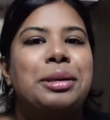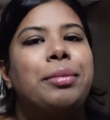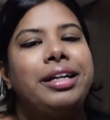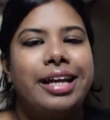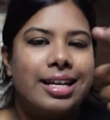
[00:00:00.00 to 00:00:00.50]

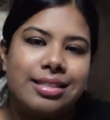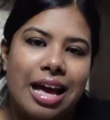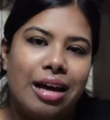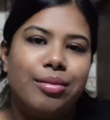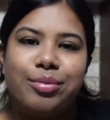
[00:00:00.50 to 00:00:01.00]
But yes,
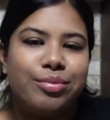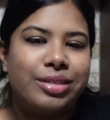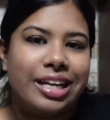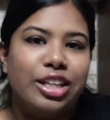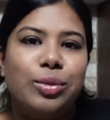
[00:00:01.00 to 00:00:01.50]
I'm
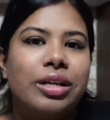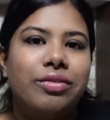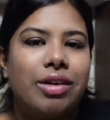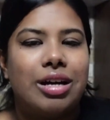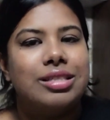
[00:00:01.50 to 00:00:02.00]
telling you in
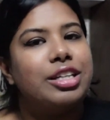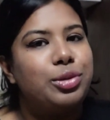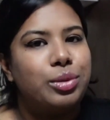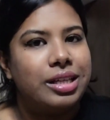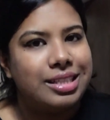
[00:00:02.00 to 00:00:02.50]
advance that
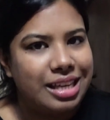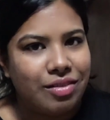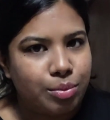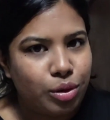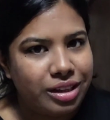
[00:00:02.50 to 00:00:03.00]
you can save
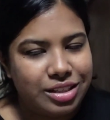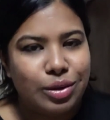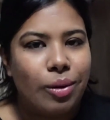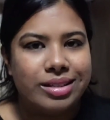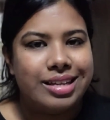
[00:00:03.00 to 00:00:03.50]
up on this
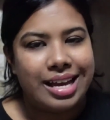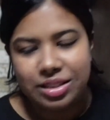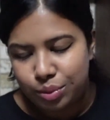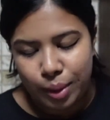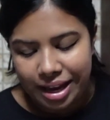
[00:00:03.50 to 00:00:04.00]
cost
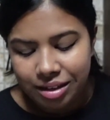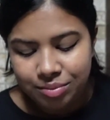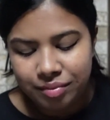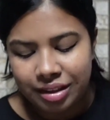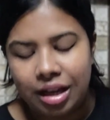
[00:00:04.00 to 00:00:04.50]
as well.
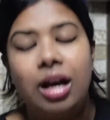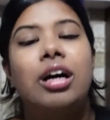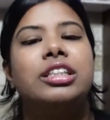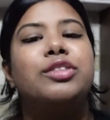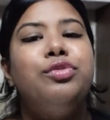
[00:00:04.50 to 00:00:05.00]

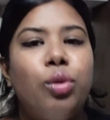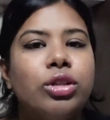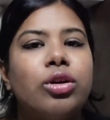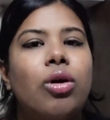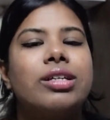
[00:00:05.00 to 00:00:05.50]
The
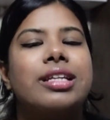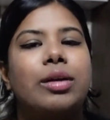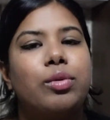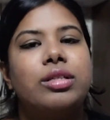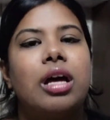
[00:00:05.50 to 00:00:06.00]
fourth cost,
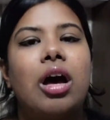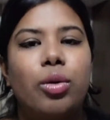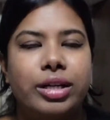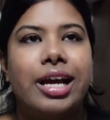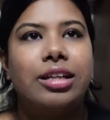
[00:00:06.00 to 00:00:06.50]
that was our
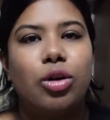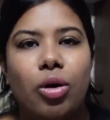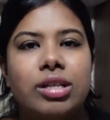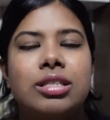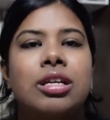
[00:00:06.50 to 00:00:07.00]
hotel
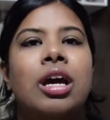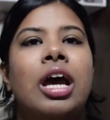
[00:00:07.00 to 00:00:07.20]
cost.